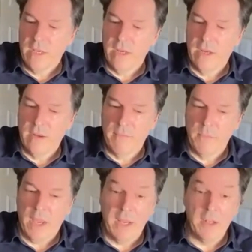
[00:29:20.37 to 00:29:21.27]

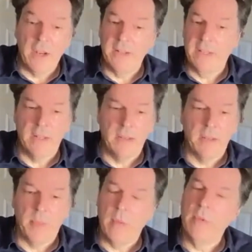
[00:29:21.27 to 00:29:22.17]
I had not intended
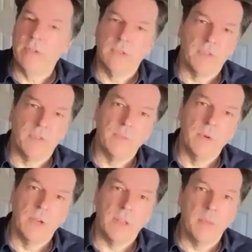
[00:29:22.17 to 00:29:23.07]
to publish the first book.